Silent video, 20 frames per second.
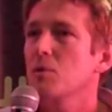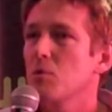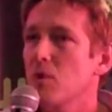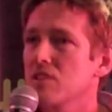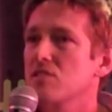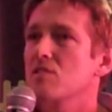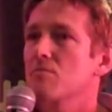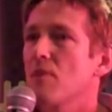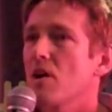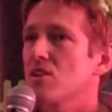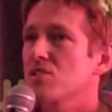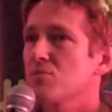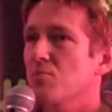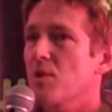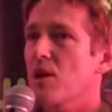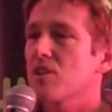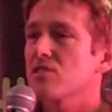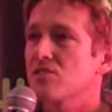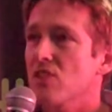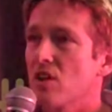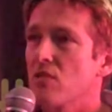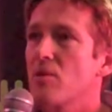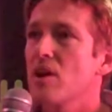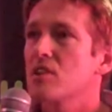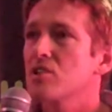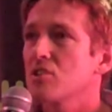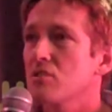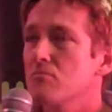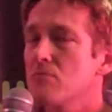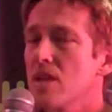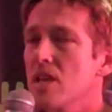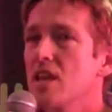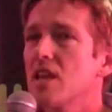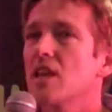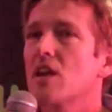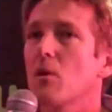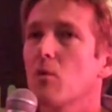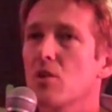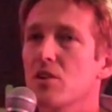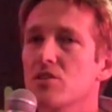We went to MySpace. I arranged the
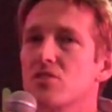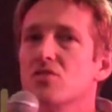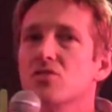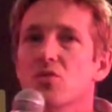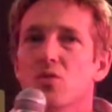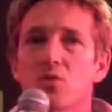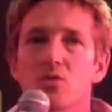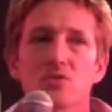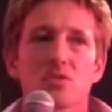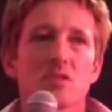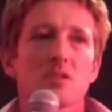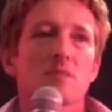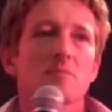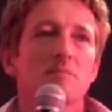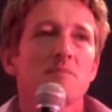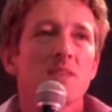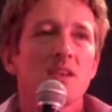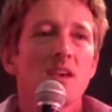meeting. I wanted to talk to them.